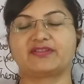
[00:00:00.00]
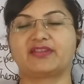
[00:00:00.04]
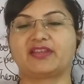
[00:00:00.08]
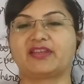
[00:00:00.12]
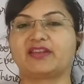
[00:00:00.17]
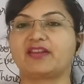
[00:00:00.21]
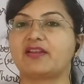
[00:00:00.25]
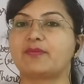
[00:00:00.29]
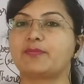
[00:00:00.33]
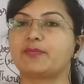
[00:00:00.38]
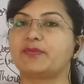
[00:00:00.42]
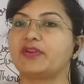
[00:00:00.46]

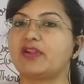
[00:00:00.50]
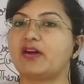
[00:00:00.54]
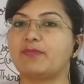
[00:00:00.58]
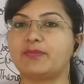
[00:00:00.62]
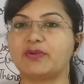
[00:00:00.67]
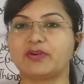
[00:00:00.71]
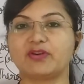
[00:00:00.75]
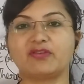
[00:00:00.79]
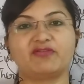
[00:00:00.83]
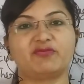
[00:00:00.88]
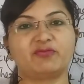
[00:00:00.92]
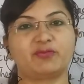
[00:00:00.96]
there are
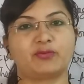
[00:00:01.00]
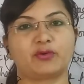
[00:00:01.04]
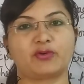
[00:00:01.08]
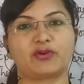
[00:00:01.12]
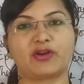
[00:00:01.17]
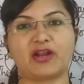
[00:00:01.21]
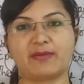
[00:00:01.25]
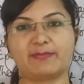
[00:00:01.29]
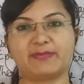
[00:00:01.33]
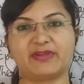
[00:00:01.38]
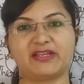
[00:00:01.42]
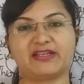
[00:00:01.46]
number of
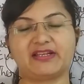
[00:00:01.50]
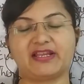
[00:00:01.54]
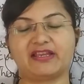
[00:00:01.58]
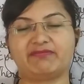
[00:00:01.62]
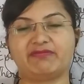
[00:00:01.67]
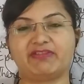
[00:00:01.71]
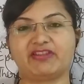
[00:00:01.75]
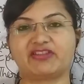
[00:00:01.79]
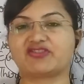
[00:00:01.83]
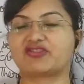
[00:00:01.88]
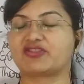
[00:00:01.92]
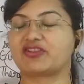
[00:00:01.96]
programming
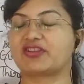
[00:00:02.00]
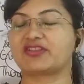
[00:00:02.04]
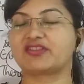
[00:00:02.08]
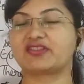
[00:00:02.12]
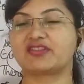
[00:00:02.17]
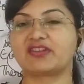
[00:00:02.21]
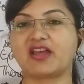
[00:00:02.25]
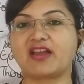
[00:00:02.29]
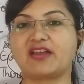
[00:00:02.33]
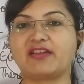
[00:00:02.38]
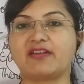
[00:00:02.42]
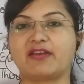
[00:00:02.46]

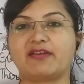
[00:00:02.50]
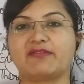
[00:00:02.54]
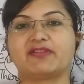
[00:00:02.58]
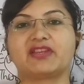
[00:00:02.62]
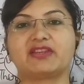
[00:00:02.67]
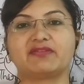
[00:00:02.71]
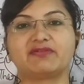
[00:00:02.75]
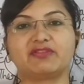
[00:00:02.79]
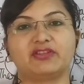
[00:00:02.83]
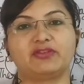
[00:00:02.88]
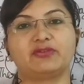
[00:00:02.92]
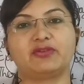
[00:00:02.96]
languages. Now I have
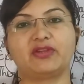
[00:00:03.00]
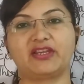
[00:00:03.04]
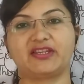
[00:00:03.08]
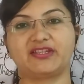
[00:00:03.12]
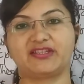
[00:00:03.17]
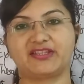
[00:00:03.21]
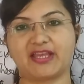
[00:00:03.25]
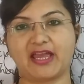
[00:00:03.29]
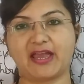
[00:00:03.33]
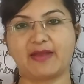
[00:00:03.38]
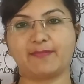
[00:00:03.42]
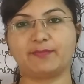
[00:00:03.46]
given you
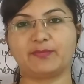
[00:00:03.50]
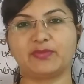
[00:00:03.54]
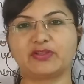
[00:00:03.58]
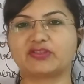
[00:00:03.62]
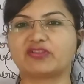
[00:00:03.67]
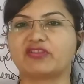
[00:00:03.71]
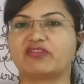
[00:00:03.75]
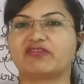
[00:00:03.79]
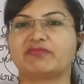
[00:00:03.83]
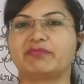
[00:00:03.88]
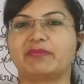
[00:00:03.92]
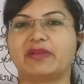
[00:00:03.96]

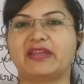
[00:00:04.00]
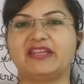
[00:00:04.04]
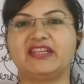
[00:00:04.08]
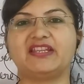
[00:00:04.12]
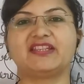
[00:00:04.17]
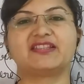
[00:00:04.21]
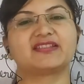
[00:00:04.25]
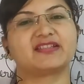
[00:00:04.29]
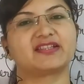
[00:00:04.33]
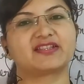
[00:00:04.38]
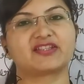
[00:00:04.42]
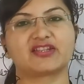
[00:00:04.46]
examples of
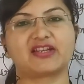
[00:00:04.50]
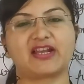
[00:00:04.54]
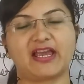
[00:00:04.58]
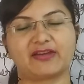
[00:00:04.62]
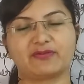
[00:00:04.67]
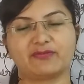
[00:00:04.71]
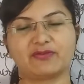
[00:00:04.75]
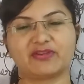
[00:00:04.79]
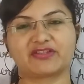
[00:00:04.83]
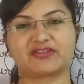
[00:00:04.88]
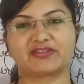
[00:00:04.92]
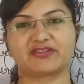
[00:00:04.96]
many such
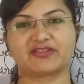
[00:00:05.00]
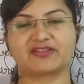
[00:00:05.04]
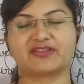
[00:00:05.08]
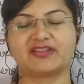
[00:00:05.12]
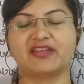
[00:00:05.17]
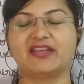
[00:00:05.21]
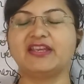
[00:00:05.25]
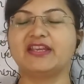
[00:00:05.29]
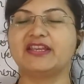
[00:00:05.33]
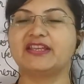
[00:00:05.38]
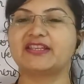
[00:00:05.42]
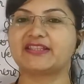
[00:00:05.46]
languages.
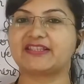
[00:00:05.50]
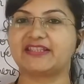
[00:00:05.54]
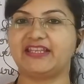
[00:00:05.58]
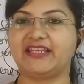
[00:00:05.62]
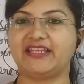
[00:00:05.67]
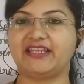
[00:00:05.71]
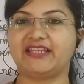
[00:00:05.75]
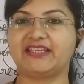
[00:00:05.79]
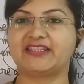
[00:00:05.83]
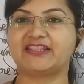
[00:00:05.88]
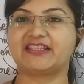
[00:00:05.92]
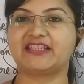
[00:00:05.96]

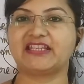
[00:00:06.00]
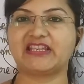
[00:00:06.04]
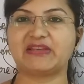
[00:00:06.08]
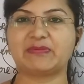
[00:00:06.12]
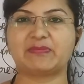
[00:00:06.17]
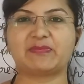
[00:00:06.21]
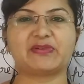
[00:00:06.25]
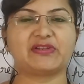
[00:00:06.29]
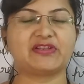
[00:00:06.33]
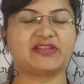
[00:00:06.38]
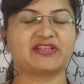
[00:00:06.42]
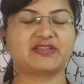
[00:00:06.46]
C, C++,
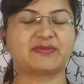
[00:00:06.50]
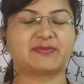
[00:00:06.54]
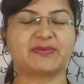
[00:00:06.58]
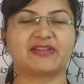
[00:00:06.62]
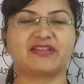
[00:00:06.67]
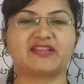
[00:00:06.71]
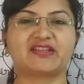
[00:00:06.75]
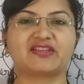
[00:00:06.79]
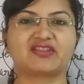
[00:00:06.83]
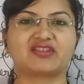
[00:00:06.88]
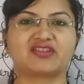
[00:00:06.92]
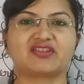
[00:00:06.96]

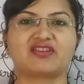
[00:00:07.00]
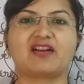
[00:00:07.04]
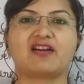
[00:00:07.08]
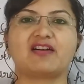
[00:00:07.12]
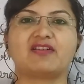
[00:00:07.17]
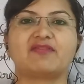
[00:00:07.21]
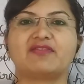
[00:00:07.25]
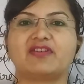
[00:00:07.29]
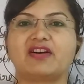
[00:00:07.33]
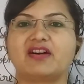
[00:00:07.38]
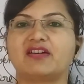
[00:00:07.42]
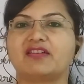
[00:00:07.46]

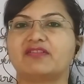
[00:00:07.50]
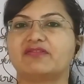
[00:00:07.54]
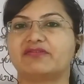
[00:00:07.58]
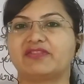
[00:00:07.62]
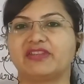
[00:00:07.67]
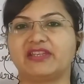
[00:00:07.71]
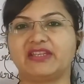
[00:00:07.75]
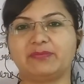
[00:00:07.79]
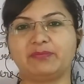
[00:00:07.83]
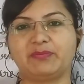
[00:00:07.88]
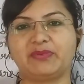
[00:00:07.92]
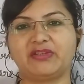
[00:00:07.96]
Java,
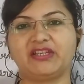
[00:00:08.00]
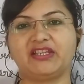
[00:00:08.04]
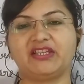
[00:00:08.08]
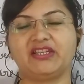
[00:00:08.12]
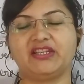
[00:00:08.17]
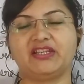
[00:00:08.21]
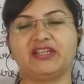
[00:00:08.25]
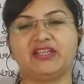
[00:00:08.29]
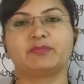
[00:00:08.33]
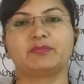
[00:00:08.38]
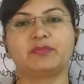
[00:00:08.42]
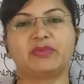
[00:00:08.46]

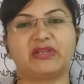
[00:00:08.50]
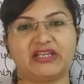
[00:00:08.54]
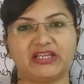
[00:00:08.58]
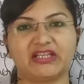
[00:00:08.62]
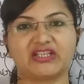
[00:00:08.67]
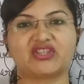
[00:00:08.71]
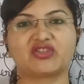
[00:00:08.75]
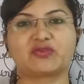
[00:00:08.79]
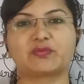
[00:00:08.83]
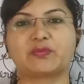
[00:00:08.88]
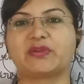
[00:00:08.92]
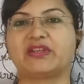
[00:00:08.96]
VB,
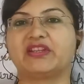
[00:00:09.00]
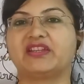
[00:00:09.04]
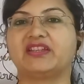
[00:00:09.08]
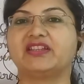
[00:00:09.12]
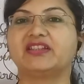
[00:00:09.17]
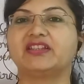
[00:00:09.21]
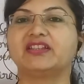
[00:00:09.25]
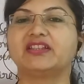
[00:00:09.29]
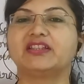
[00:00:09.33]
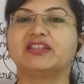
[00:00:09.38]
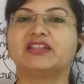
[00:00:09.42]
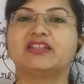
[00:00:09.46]
PHP,
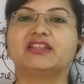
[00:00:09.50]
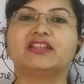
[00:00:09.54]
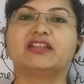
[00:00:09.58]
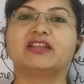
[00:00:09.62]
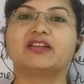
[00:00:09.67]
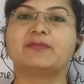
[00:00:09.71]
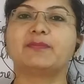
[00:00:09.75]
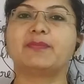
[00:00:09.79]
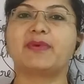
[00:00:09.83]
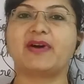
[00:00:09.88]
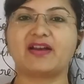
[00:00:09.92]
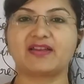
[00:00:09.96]

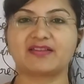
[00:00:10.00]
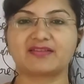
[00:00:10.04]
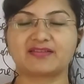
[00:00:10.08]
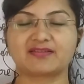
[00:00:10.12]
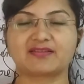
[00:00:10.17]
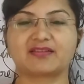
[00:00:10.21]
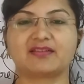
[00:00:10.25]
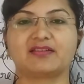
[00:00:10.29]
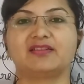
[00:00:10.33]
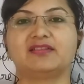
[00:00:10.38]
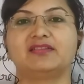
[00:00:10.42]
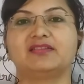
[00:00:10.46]

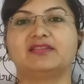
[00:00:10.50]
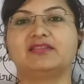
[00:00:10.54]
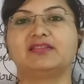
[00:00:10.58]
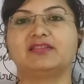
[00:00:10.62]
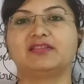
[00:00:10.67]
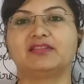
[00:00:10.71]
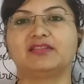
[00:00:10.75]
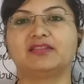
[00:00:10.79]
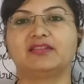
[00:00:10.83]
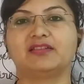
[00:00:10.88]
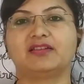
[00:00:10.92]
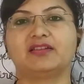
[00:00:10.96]
Pascal.
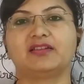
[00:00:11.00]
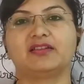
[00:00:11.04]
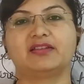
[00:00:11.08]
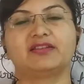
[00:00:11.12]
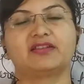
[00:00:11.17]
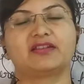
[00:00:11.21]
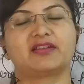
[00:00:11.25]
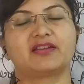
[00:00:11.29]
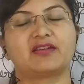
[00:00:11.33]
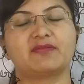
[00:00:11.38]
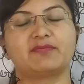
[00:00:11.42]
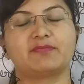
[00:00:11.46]

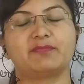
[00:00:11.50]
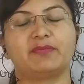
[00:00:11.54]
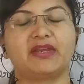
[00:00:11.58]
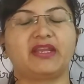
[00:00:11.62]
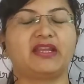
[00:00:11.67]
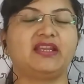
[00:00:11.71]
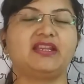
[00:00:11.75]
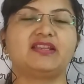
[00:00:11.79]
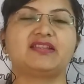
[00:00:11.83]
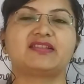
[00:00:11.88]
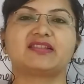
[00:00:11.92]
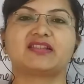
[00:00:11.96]
There are
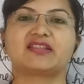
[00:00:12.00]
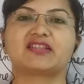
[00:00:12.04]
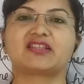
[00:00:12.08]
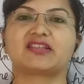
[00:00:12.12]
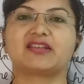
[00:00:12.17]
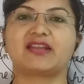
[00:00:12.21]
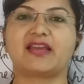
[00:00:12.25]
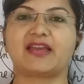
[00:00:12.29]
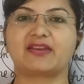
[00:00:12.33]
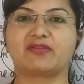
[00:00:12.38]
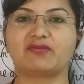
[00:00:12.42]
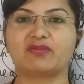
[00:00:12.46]
many such
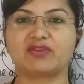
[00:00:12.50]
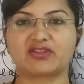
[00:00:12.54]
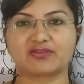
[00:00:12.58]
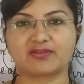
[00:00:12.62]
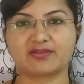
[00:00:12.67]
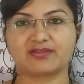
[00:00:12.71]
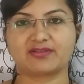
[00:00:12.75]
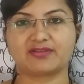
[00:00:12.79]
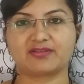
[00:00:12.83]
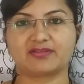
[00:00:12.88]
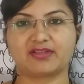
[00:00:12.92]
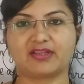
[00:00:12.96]

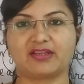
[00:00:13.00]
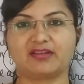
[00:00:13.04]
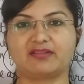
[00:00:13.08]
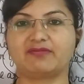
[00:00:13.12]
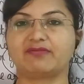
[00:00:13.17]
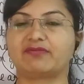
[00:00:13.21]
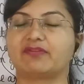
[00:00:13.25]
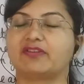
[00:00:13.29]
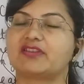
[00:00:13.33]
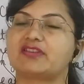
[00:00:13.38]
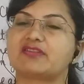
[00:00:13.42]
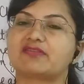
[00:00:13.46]
languages
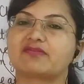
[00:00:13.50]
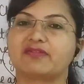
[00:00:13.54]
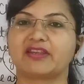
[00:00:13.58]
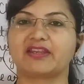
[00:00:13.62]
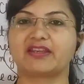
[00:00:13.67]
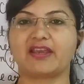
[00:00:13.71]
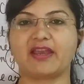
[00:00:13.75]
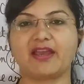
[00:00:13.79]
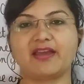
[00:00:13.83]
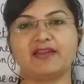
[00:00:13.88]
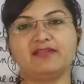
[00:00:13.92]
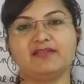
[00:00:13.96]
in which we
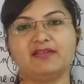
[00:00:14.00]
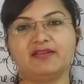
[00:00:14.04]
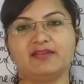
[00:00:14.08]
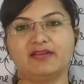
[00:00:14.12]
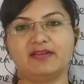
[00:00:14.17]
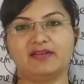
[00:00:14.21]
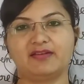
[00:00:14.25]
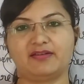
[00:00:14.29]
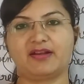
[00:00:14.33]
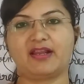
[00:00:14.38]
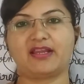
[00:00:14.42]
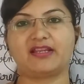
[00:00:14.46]
can
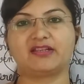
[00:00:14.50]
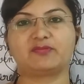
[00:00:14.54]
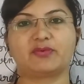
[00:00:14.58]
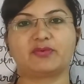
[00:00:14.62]
write